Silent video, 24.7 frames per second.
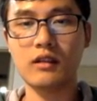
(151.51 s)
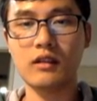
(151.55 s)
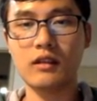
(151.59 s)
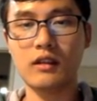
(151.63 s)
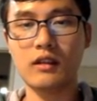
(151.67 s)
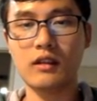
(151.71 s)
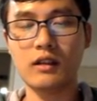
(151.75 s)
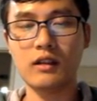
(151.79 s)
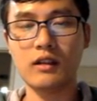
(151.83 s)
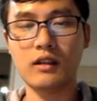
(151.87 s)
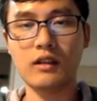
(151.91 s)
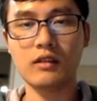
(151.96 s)

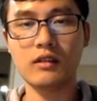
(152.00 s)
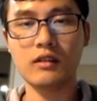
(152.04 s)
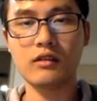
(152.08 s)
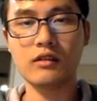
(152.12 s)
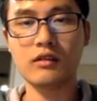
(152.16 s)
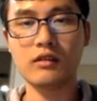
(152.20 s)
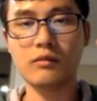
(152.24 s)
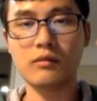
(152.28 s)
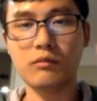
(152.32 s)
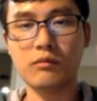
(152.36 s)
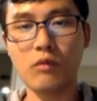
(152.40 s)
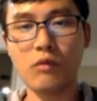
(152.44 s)
there
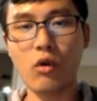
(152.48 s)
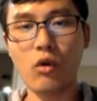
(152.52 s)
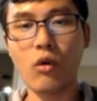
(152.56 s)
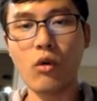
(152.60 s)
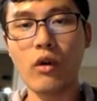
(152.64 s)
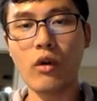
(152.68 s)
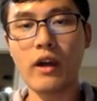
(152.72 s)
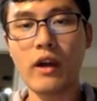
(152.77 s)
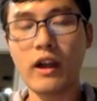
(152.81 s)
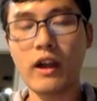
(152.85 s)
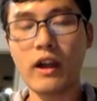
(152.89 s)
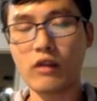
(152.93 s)
is
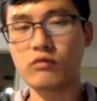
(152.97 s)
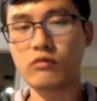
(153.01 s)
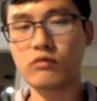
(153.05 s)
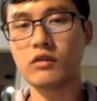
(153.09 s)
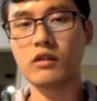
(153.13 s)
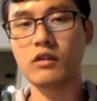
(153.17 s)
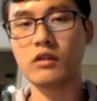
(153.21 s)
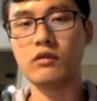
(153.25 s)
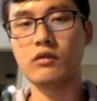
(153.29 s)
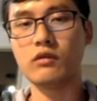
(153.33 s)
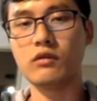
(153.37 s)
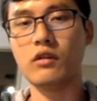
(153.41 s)
more
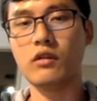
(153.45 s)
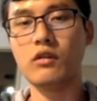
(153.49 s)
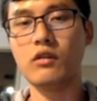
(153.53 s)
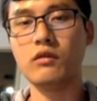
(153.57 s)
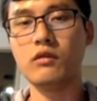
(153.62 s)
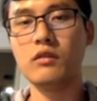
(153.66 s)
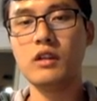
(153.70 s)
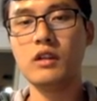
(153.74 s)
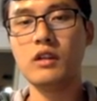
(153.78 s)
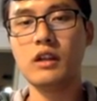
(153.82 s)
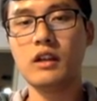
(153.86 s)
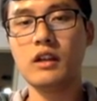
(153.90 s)
error,
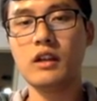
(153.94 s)
or